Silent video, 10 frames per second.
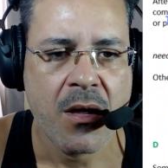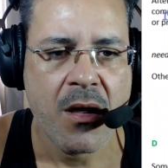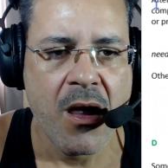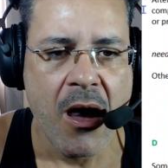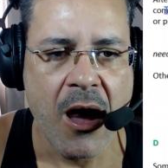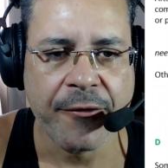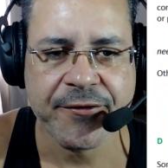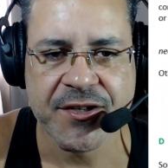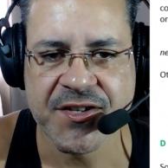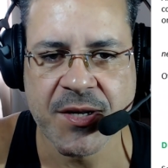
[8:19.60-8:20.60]
After
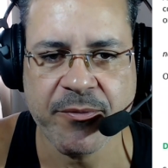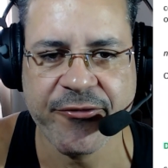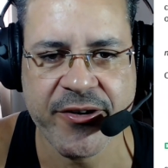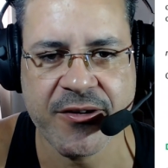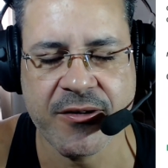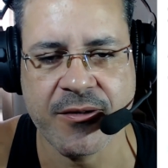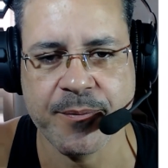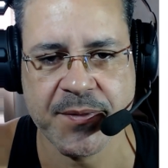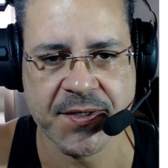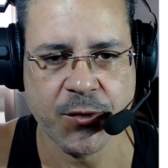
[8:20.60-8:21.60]
some
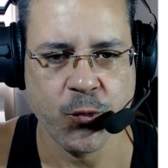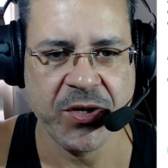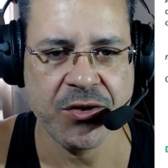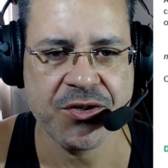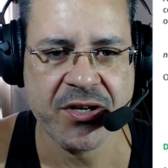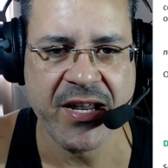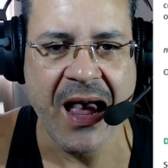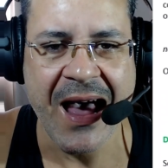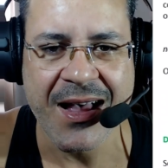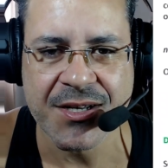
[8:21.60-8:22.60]
verbs, we usually
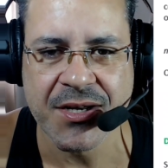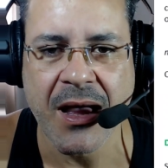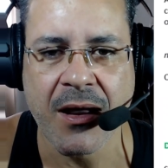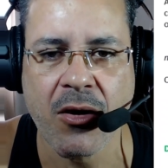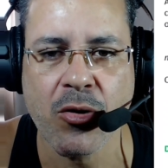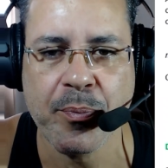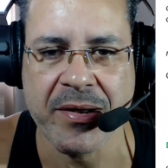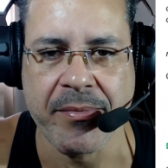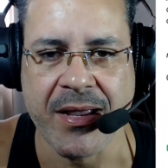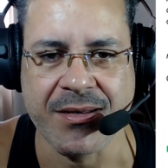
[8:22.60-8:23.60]
add a
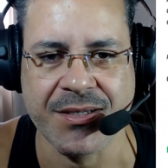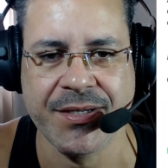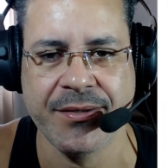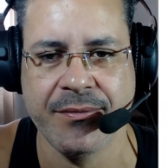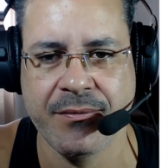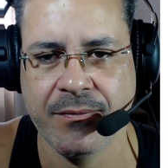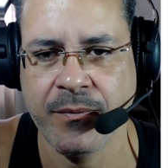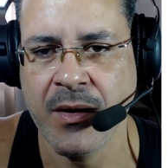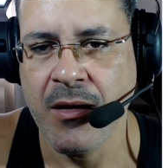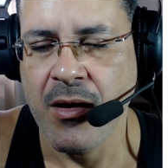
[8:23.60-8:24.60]
complement,
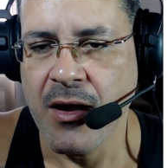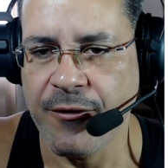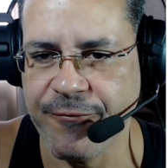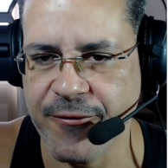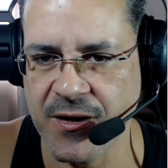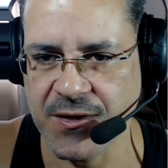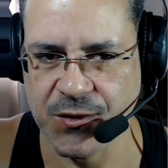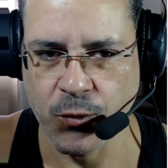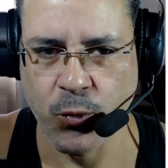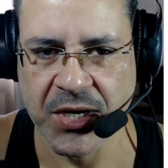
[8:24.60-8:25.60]
a phrase
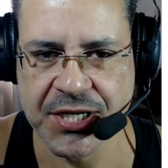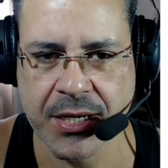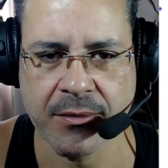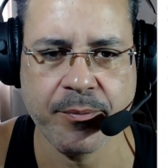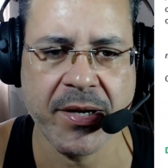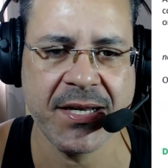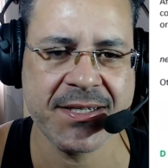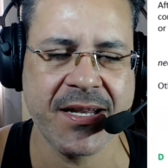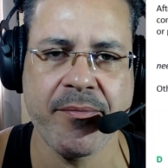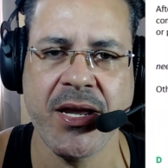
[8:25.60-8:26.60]
which completes the
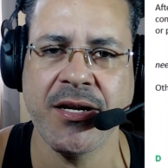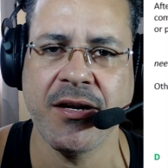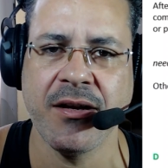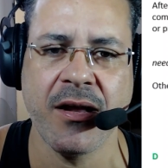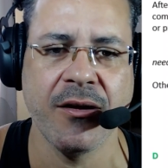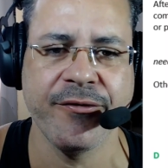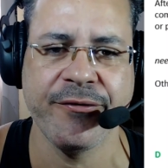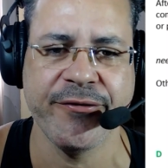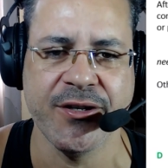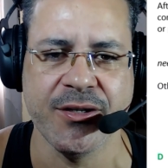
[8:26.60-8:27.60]
meaning of a
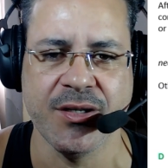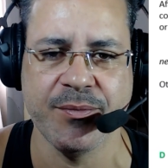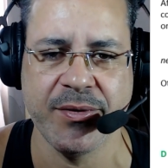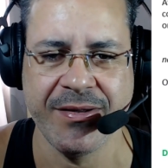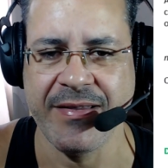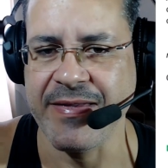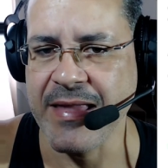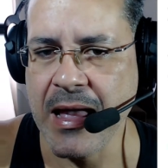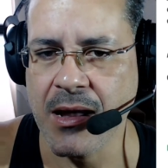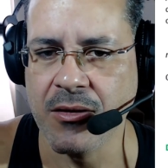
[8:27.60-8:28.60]
verb,
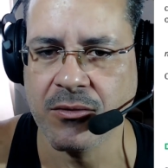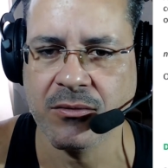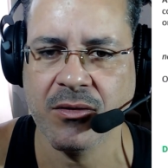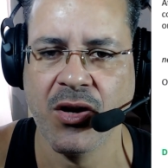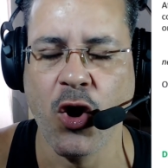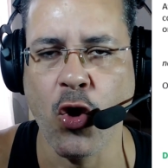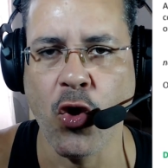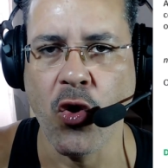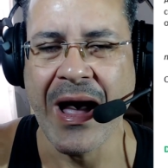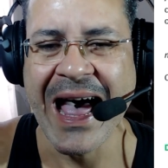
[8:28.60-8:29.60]
noun or
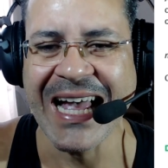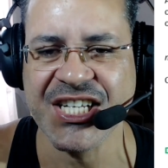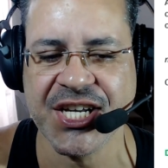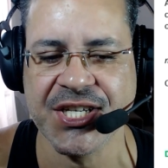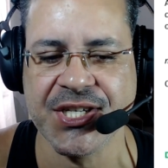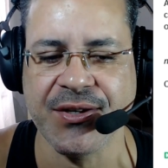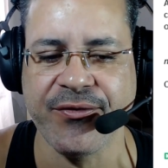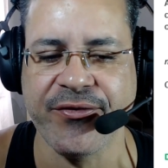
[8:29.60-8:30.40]
adjective,